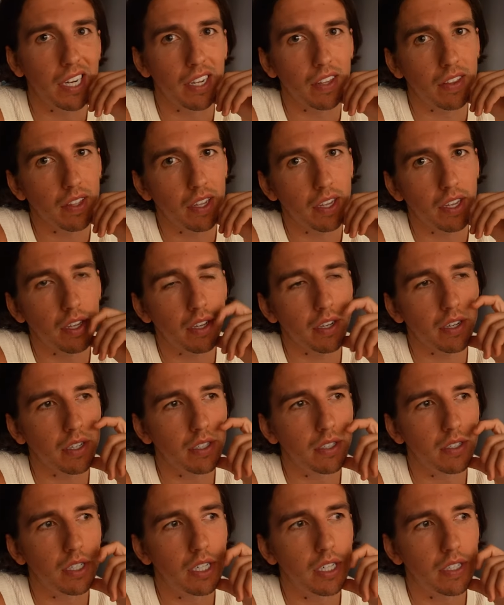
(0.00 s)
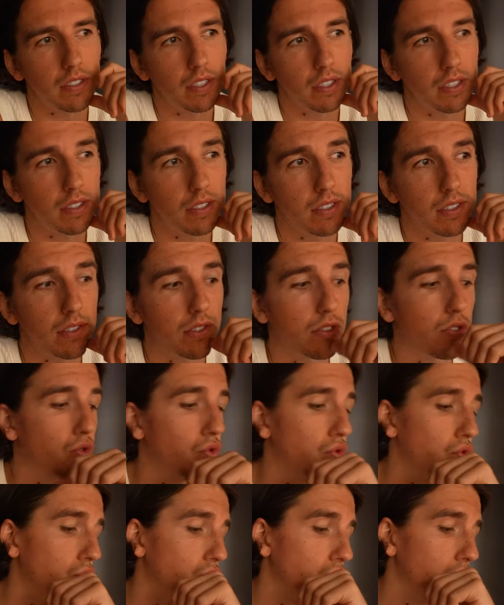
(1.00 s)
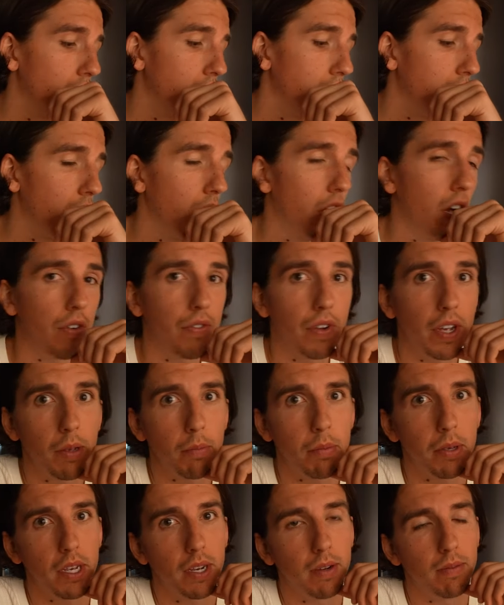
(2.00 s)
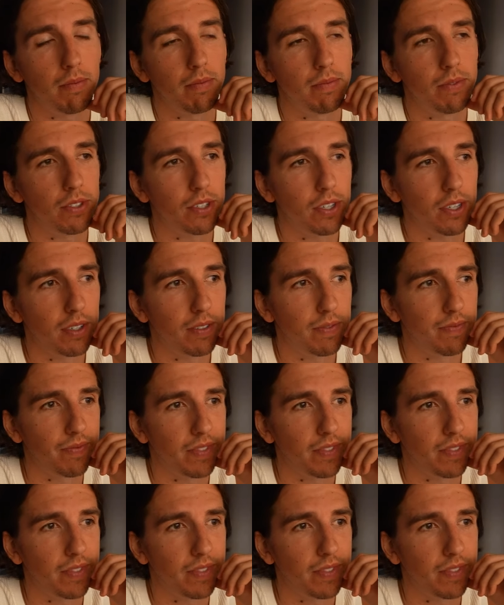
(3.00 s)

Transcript: I think it's 8:30 p.m. So